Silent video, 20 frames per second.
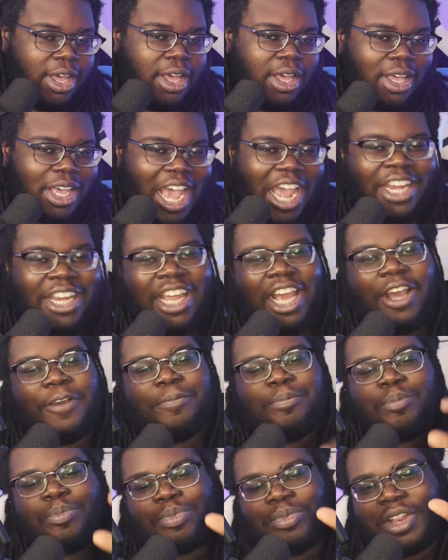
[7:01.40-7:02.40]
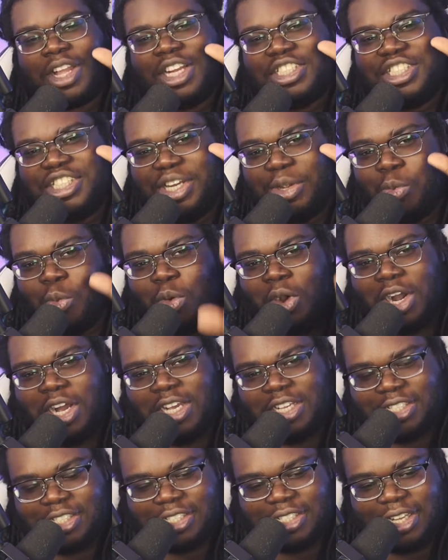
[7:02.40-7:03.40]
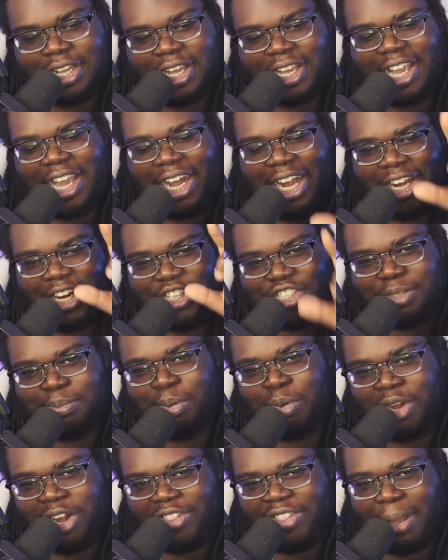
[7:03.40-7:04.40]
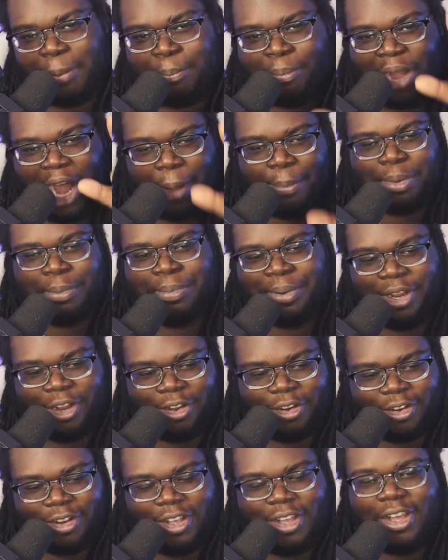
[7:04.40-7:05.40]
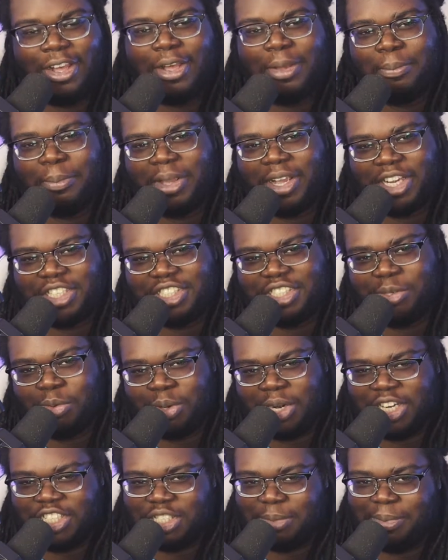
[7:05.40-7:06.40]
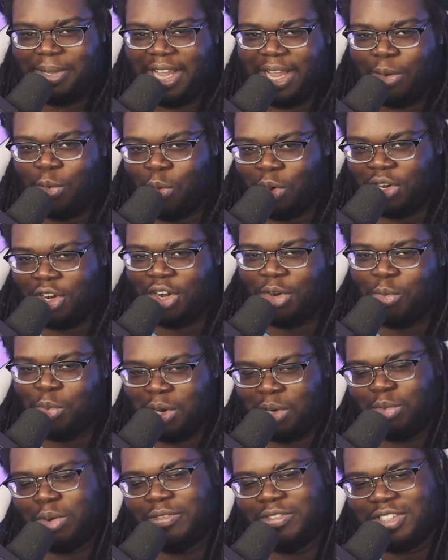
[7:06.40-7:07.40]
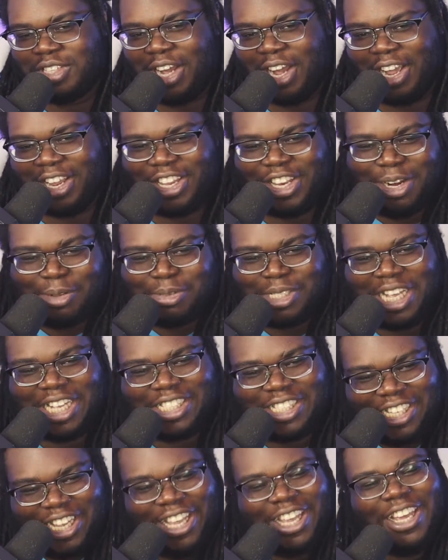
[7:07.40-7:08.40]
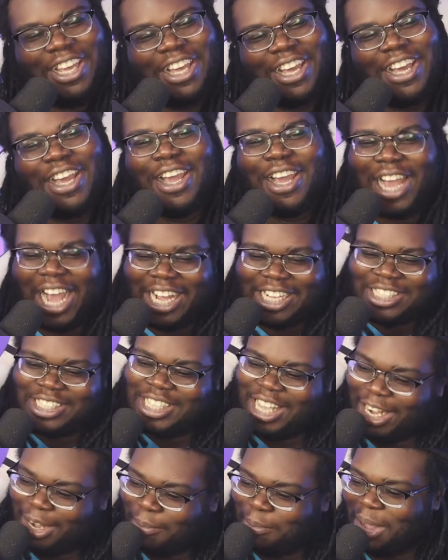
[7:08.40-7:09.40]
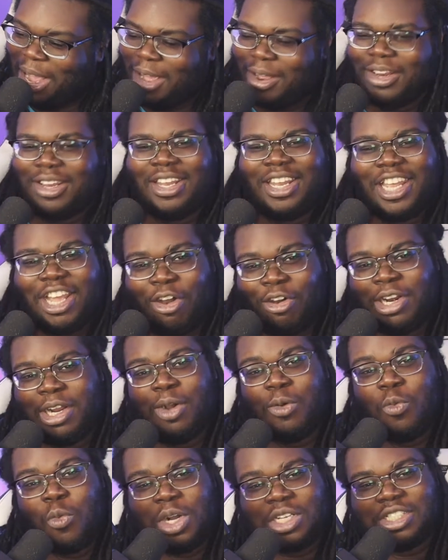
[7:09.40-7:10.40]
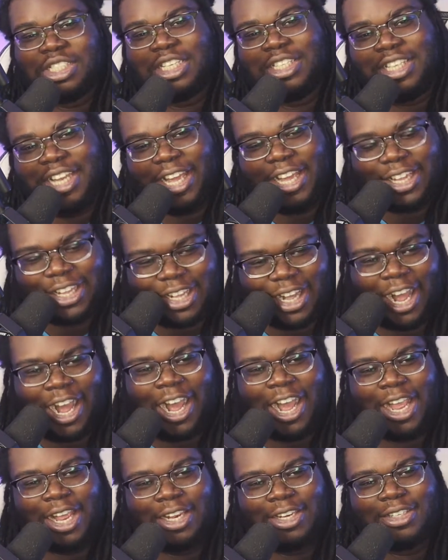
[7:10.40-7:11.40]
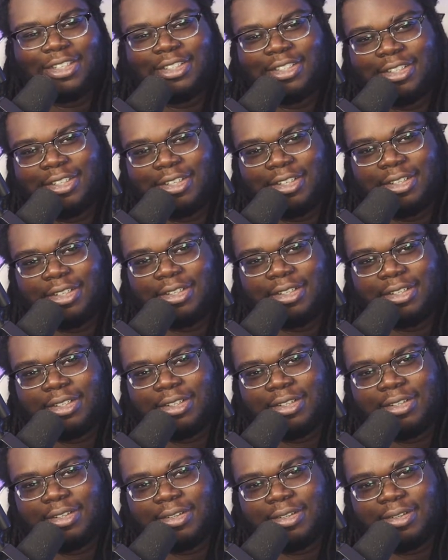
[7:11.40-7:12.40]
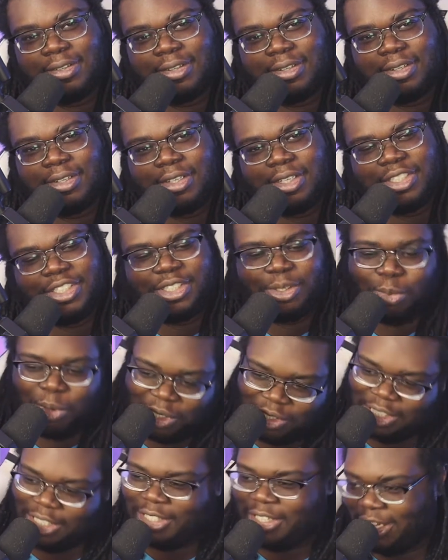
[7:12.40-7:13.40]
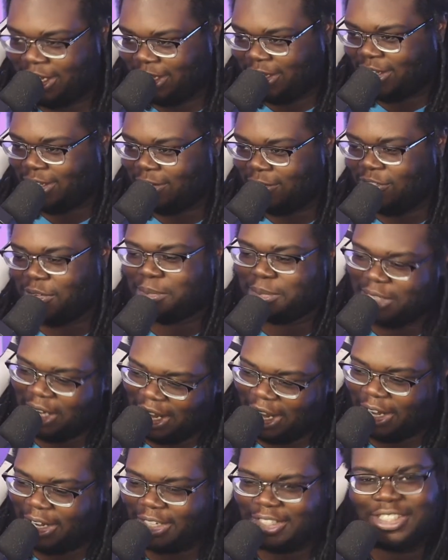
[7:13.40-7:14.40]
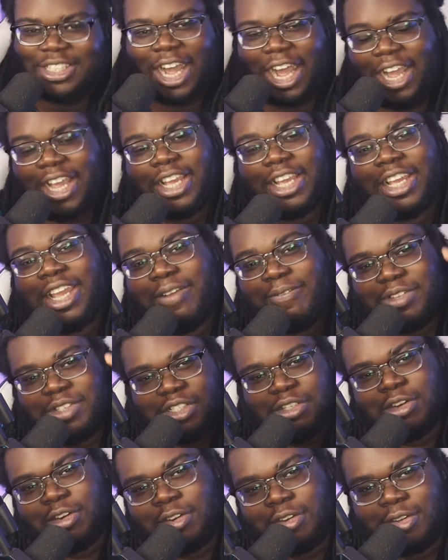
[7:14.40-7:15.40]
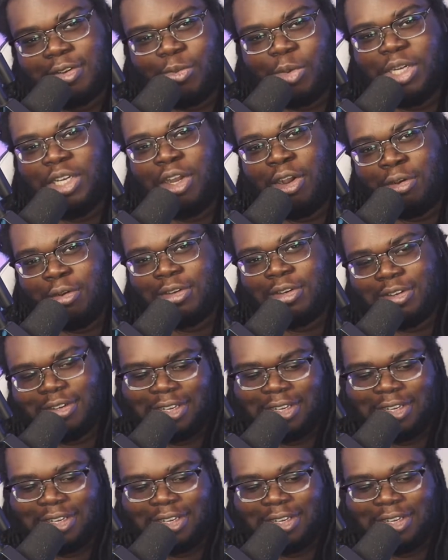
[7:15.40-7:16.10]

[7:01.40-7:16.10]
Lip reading: And yeah, she was kind of disappointed that Popp appeared because she wanted to be a one-on-one with Dai. You know what I'm saying? See? I said it, man. Leona wants the dick, all right? She wants the dick from Dai. Dai, give it to her when you're older.